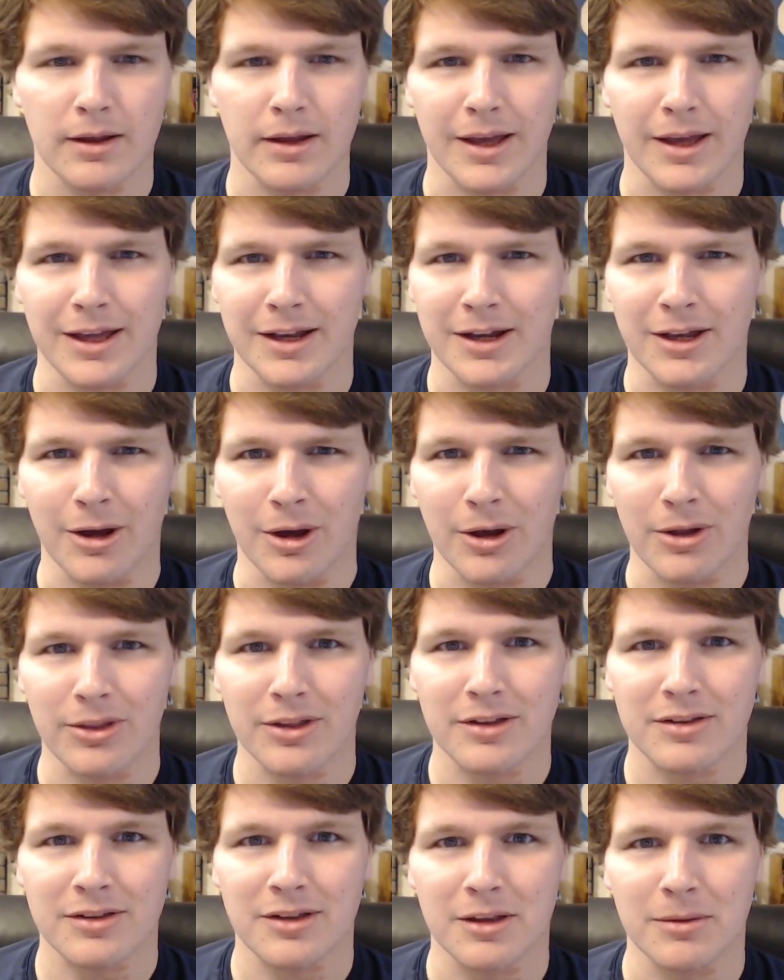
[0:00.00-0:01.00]
And all
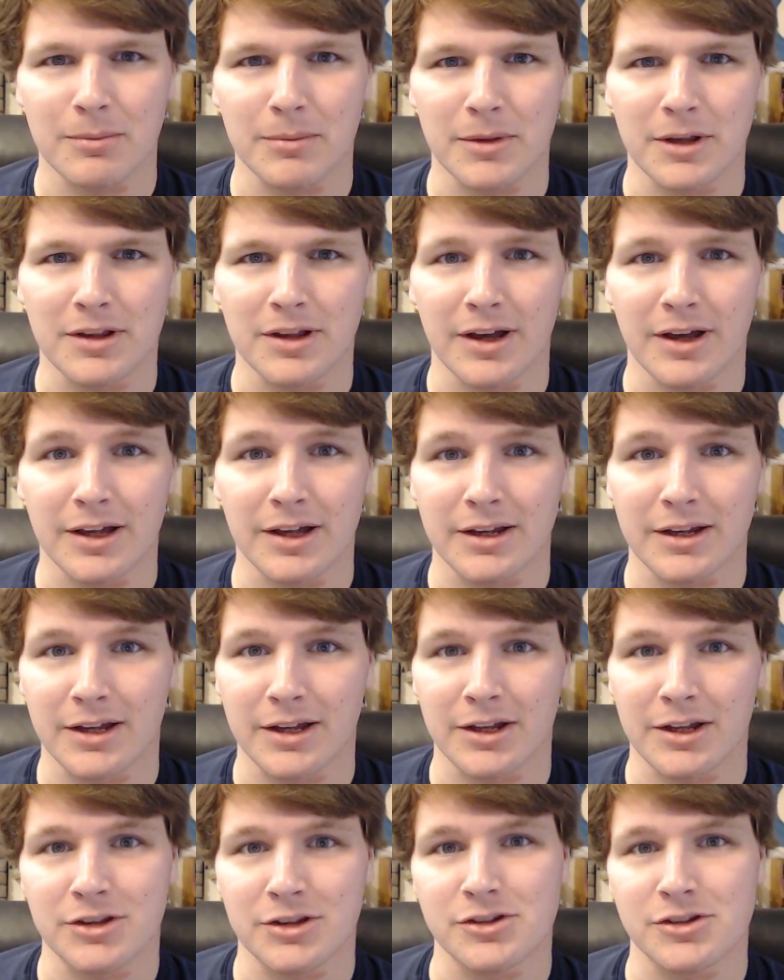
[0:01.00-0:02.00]
this can be done
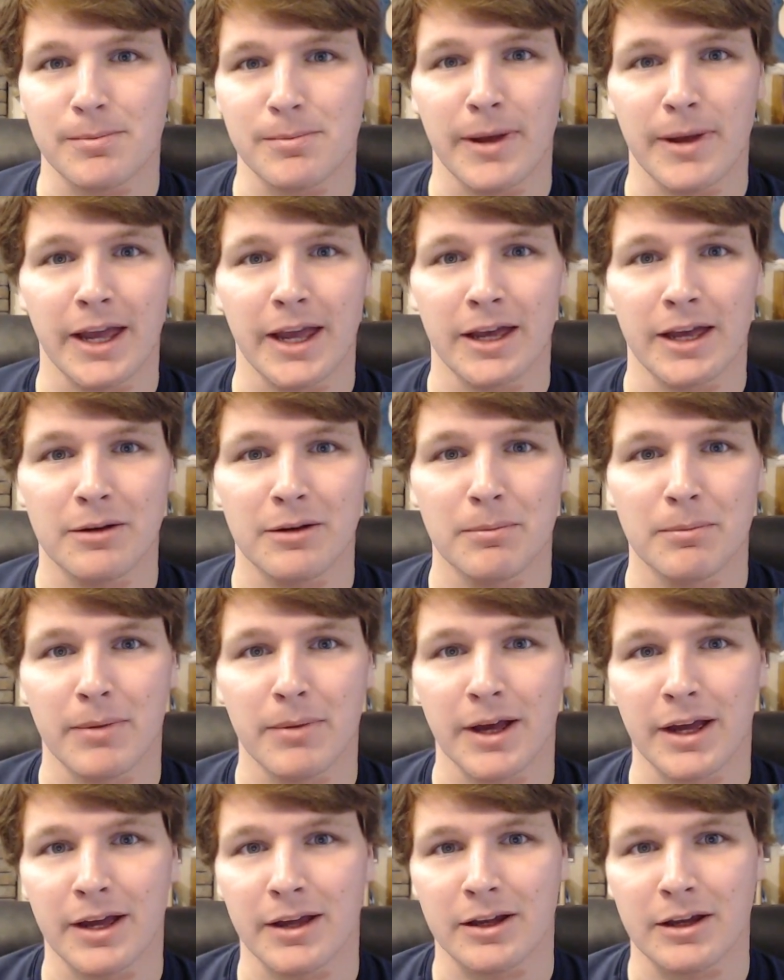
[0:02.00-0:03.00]
in Japan
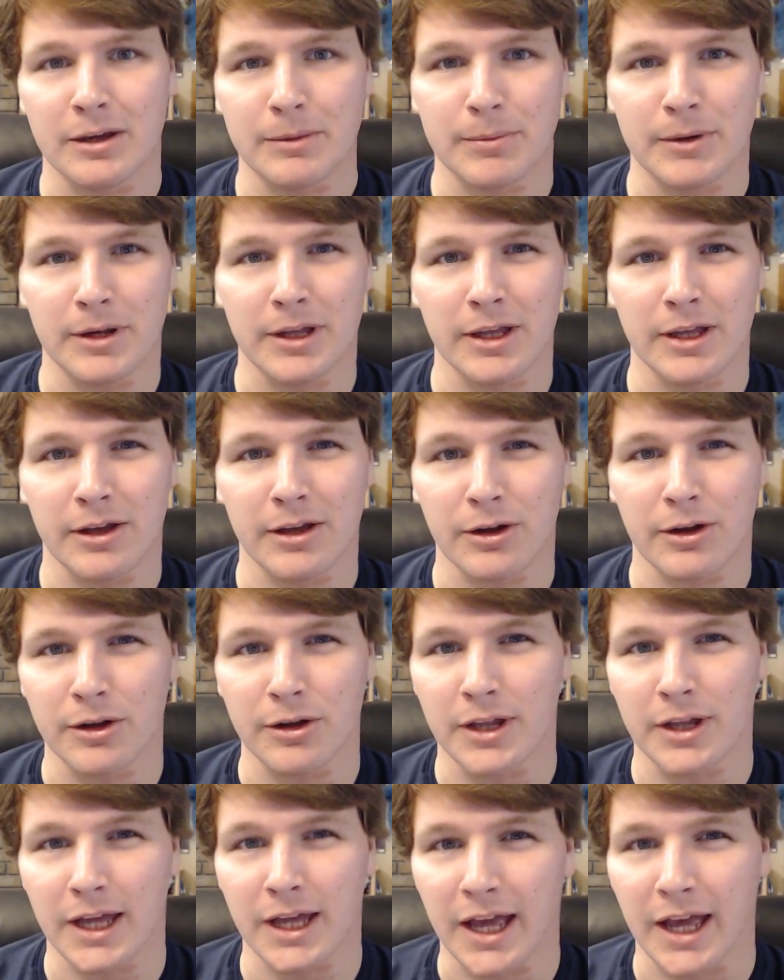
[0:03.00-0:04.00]
by a company
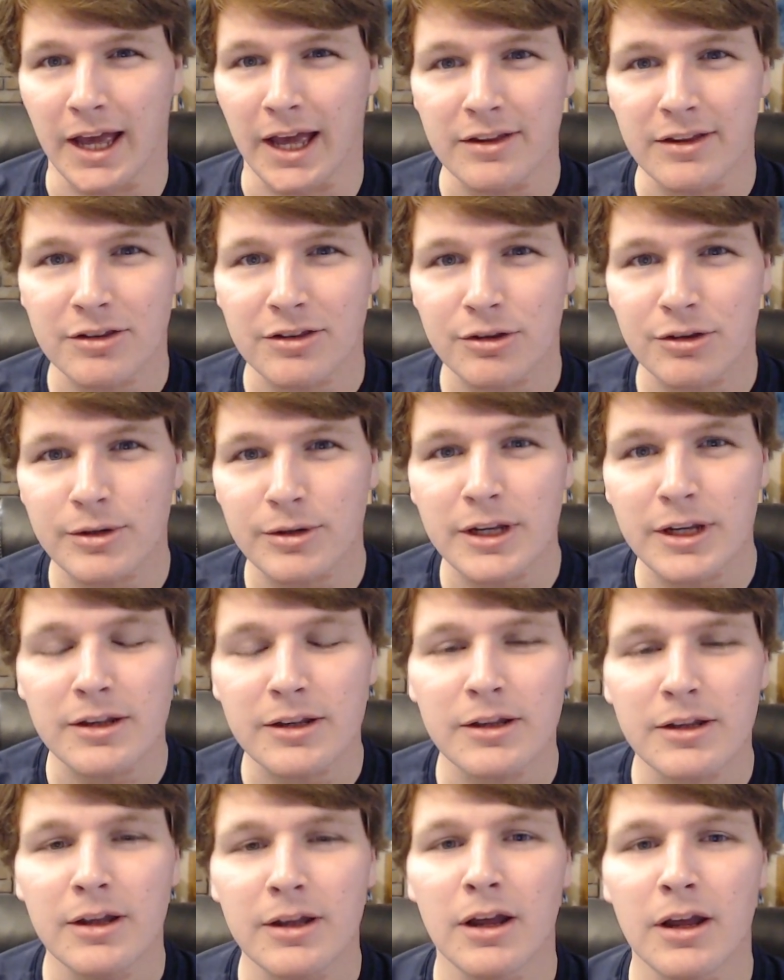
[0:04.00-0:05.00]
called Eskrit,
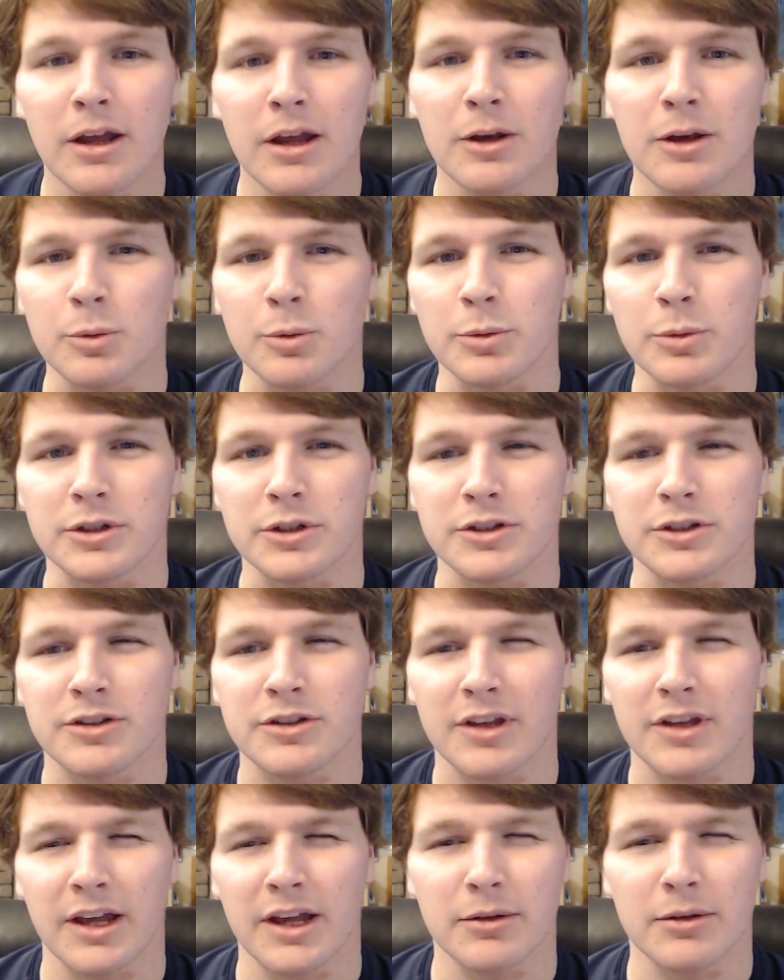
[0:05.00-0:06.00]
which
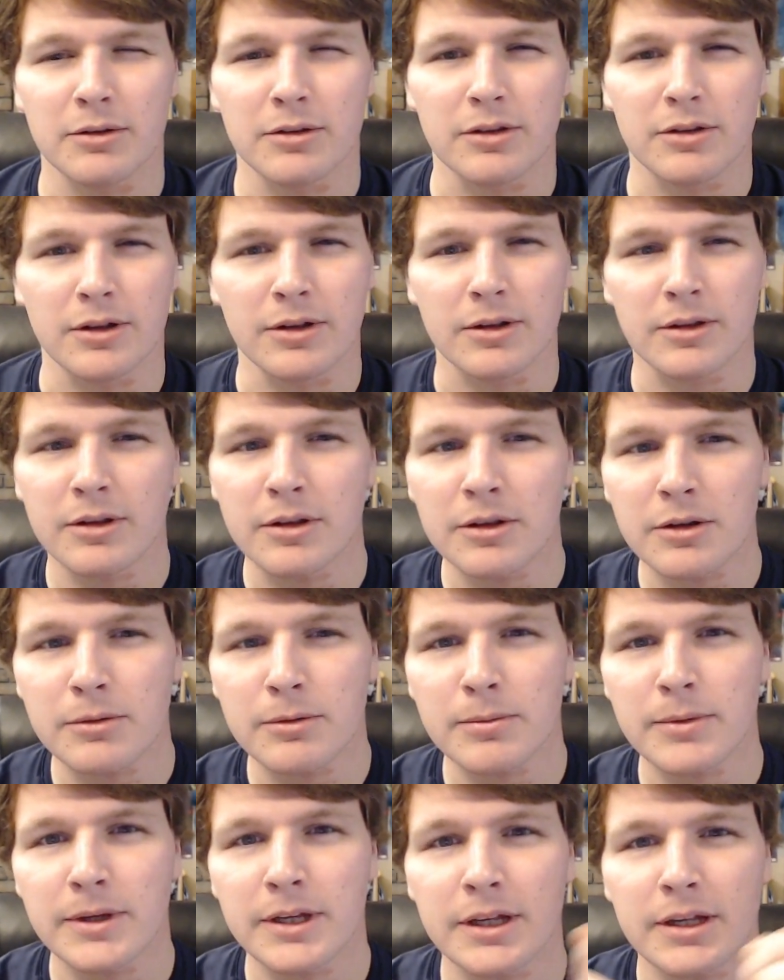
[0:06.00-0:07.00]
sounds a little
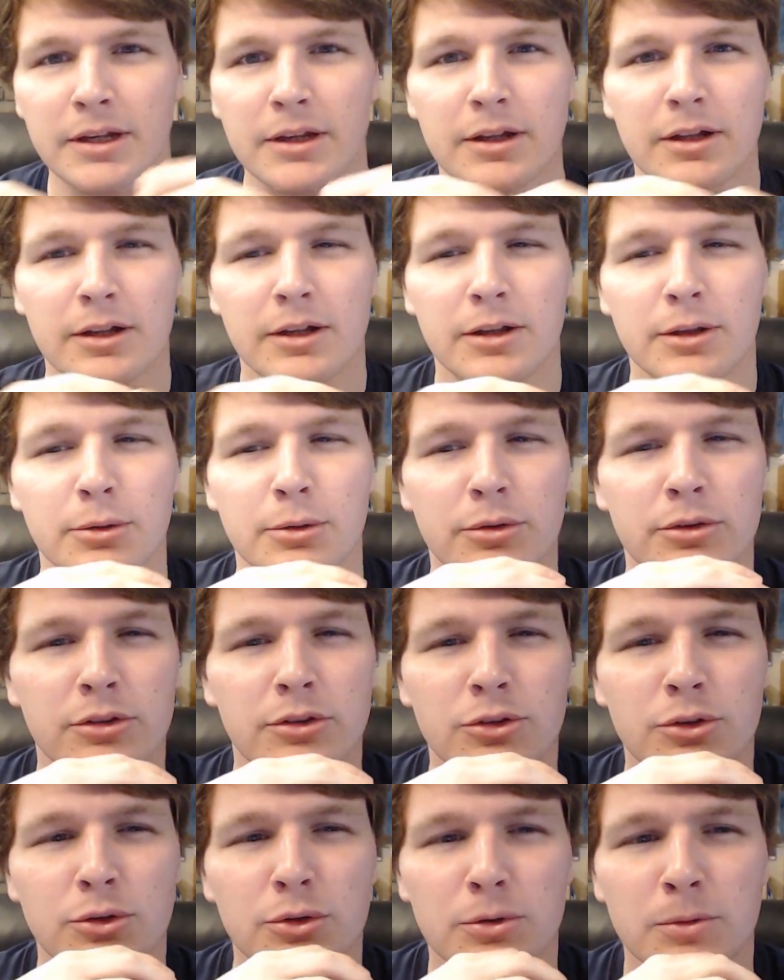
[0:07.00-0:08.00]
bit close
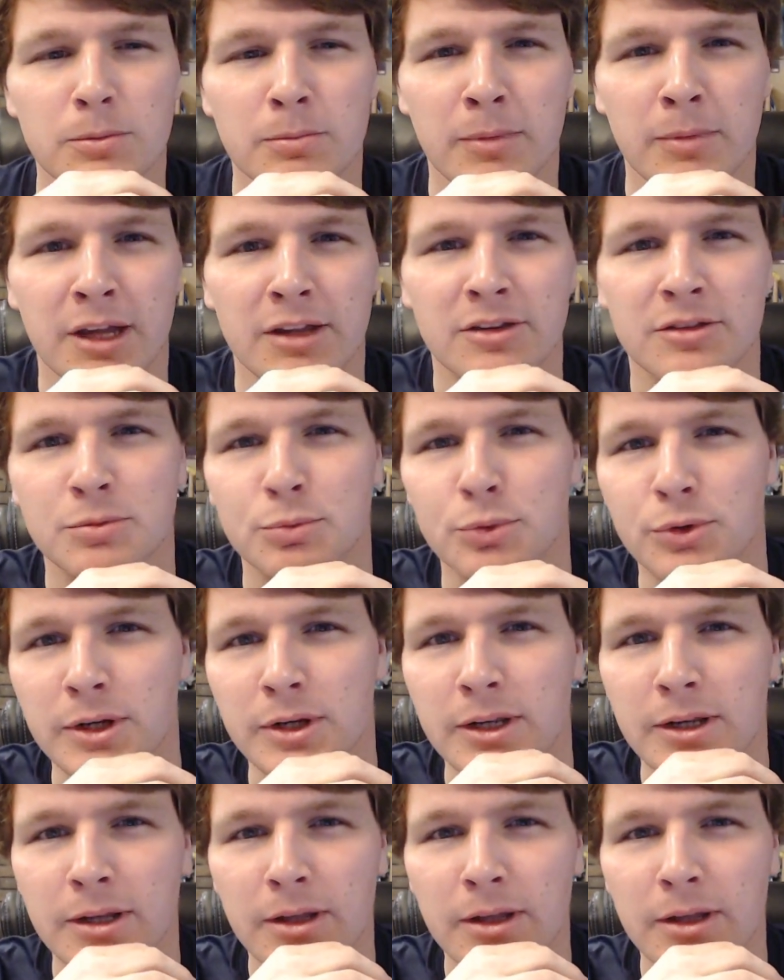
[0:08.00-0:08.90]
to Mesprit.